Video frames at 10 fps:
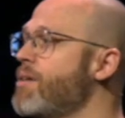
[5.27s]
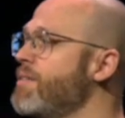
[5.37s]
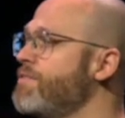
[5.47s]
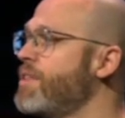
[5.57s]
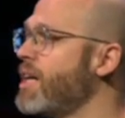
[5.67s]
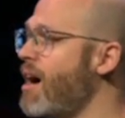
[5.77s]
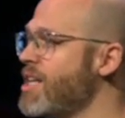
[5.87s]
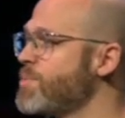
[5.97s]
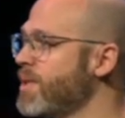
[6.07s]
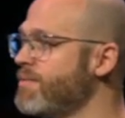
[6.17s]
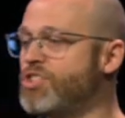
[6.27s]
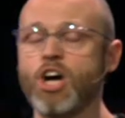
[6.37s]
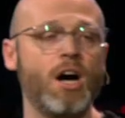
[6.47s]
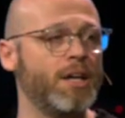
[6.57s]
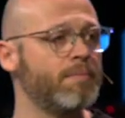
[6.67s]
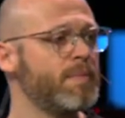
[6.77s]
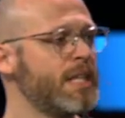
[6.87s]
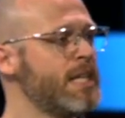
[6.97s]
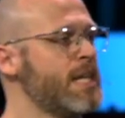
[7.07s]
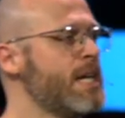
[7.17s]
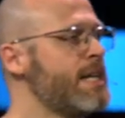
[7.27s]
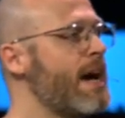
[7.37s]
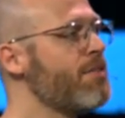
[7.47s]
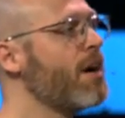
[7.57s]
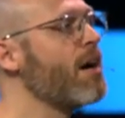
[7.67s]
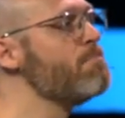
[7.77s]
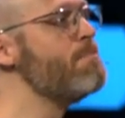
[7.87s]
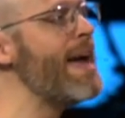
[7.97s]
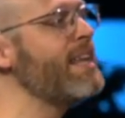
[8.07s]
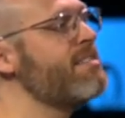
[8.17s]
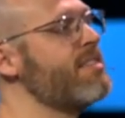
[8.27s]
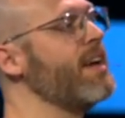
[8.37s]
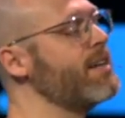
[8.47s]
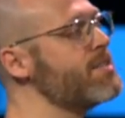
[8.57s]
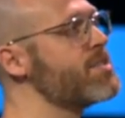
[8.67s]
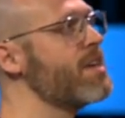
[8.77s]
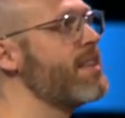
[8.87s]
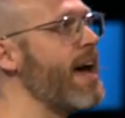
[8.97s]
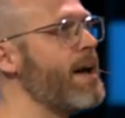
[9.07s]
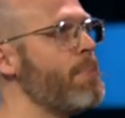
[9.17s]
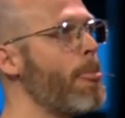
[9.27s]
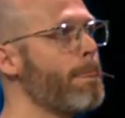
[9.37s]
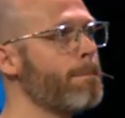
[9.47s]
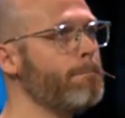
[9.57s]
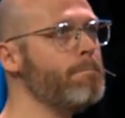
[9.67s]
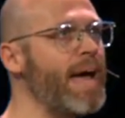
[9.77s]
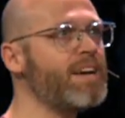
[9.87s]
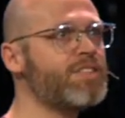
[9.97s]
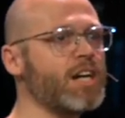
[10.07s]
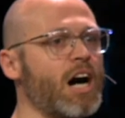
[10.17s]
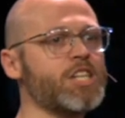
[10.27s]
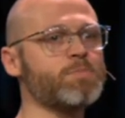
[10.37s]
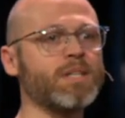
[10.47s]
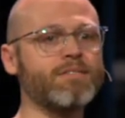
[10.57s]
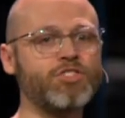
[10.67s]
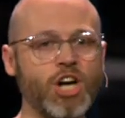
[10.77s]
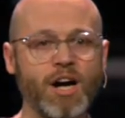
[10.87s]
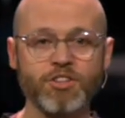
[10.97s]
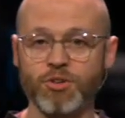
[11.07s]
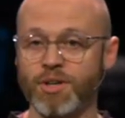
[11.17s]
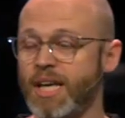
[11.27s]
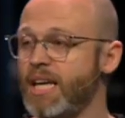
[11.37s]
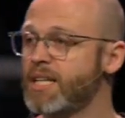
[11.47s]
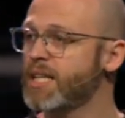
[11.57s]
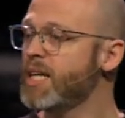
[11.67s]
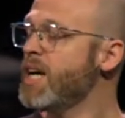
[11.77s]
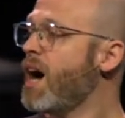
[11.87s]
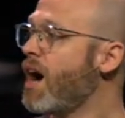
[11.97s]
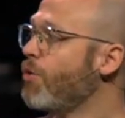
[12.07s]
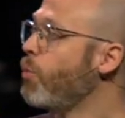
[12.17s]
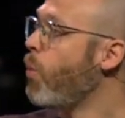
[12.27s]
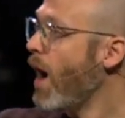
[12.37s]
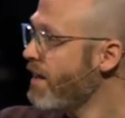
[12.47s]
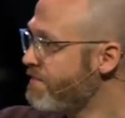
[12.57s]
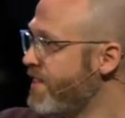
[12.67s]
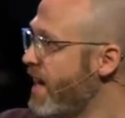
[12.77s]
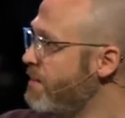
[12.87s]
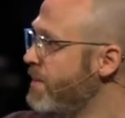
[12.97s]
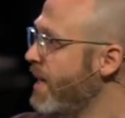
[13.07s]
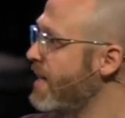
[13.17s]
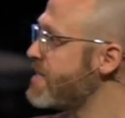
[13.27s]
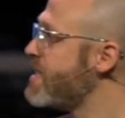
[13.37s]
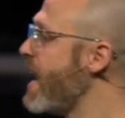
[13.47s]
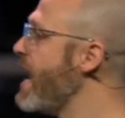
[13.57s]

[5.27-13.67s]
out of the Gospel of John. Now, there are many things that make the Gospel of John unique. One of them is